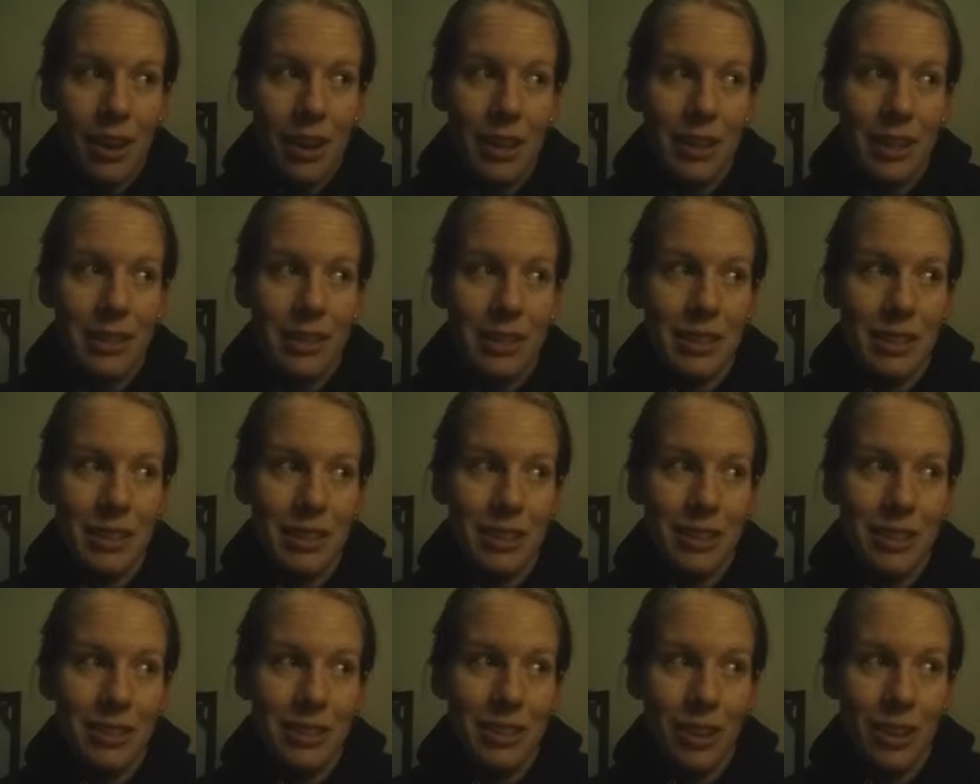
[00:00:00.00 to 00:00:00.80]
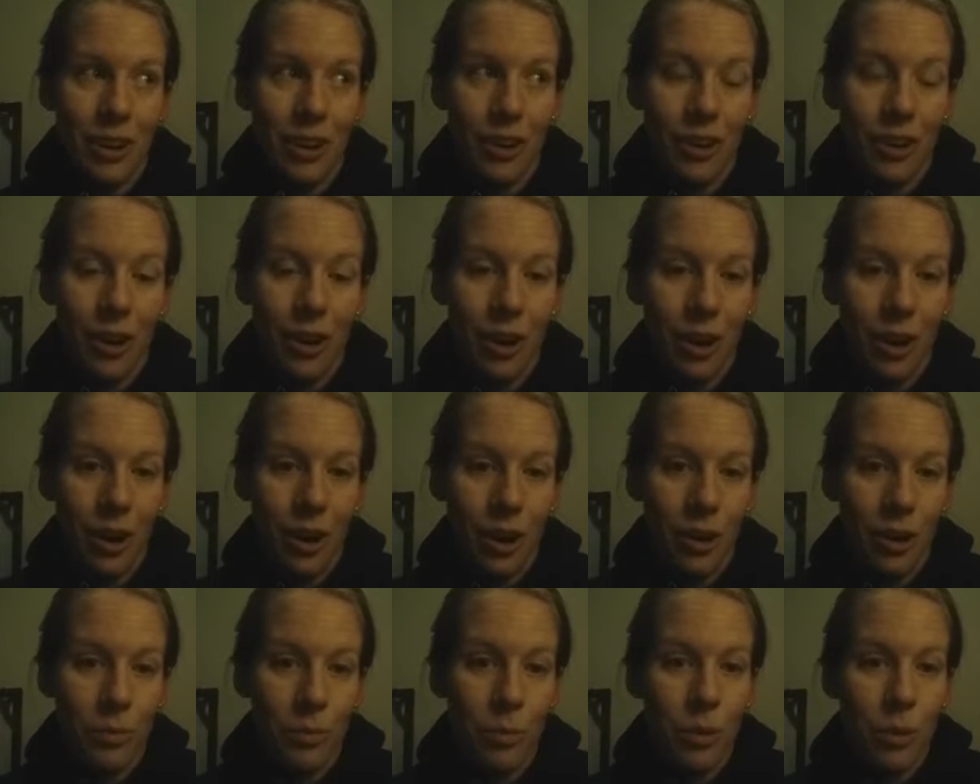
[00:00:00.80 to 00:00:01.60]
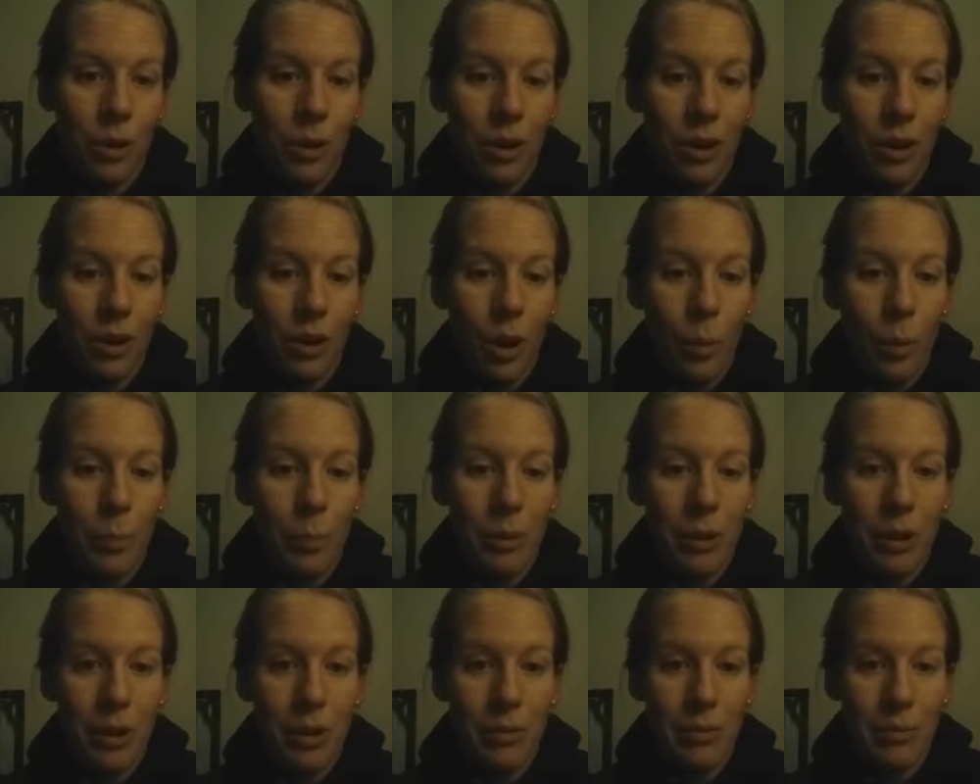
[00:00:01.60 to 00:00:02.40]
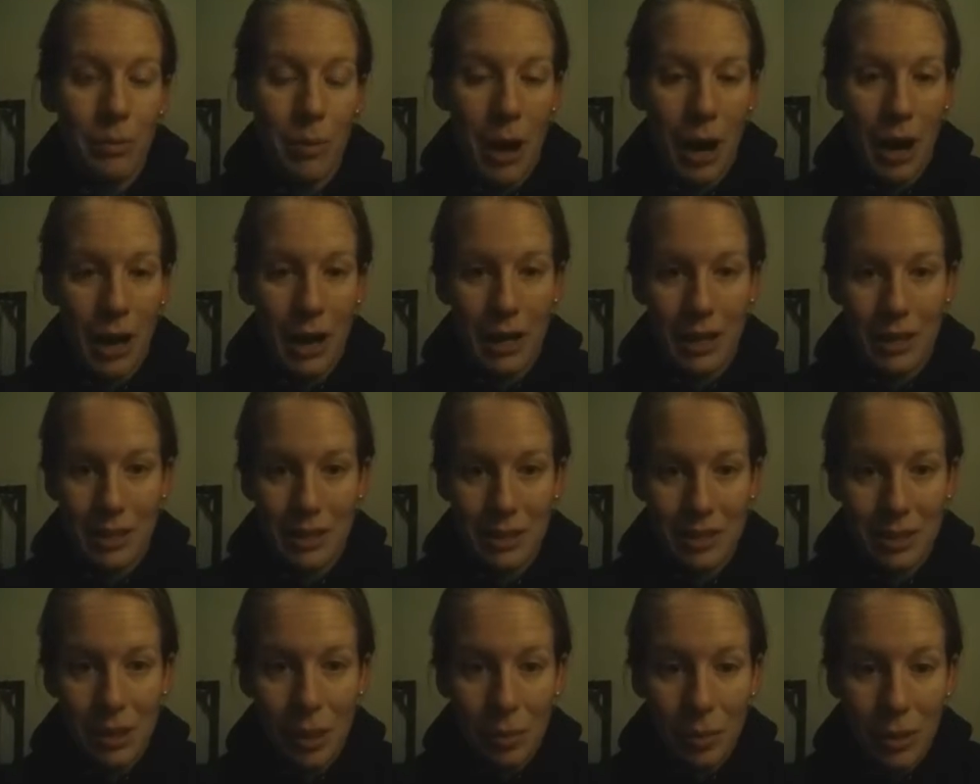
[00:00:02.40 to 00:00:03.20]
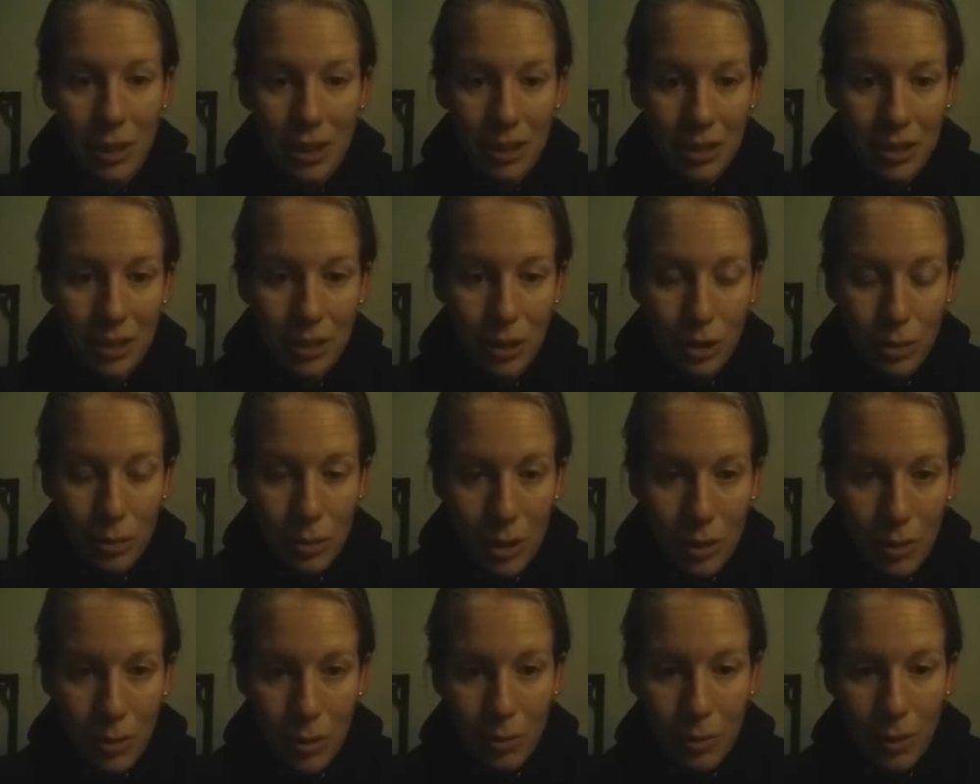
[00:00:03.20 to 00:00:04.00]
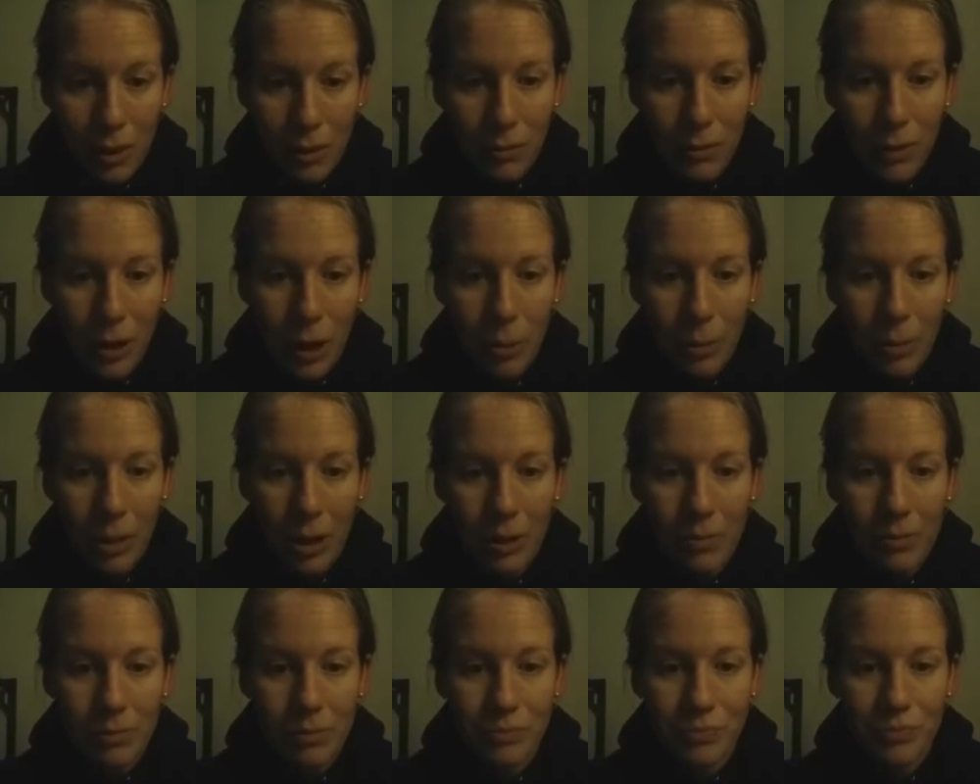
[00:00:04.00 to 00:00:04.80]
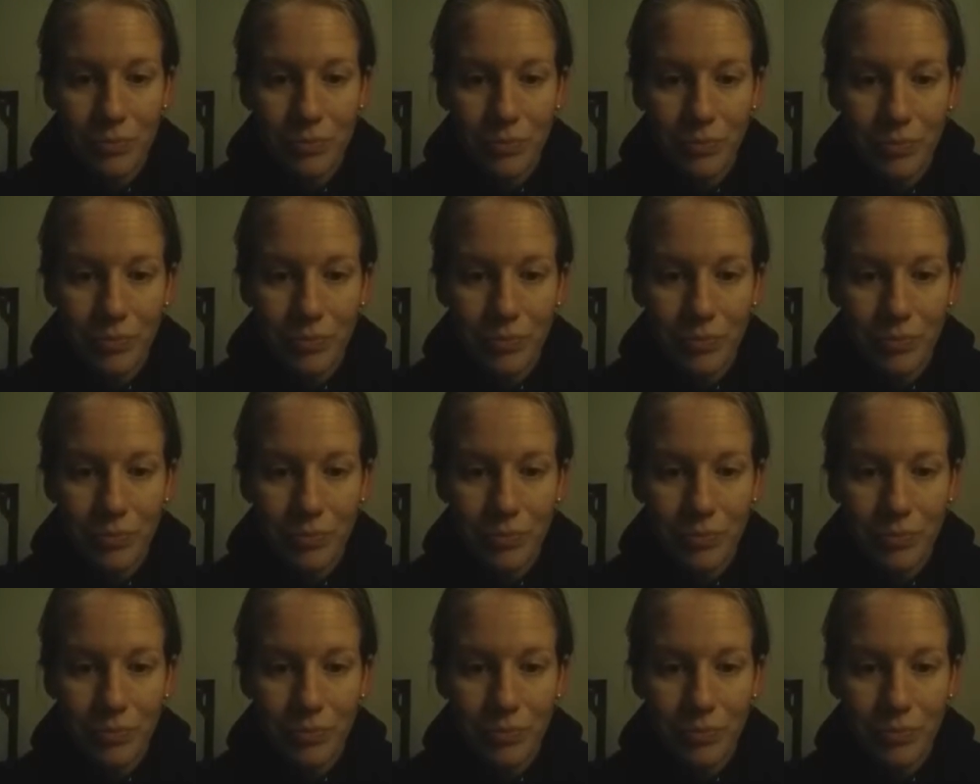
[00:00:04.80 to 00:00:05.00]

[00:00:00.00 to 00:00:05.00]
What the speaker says: There are more open minds coming near me with my family.